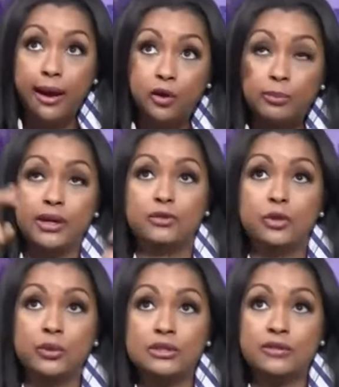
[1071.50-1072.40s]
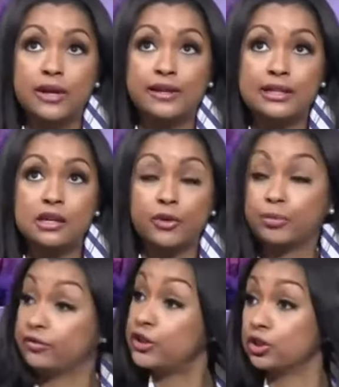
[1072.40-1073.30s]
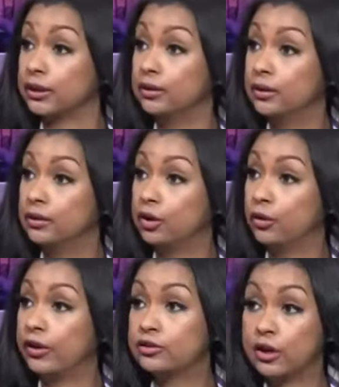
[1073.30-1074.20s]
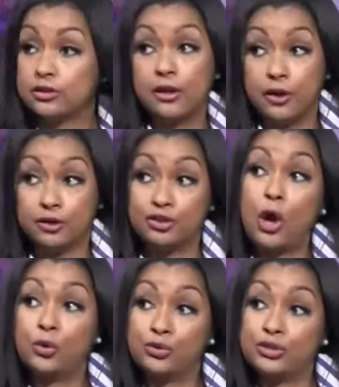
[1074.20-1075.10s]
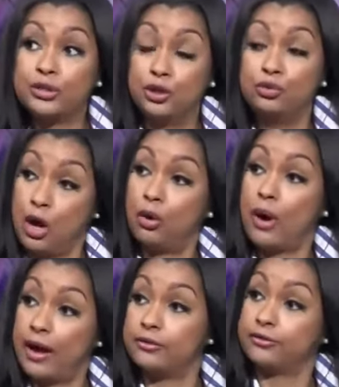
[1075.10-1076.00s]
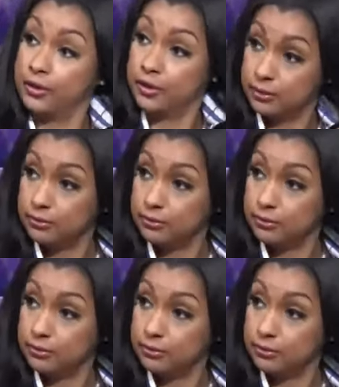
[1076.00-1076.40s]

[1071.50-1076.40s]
ailment, if you will, Stephen A., that I suffer professionally. Right. You know, there's, there's, there's shows that you know I've...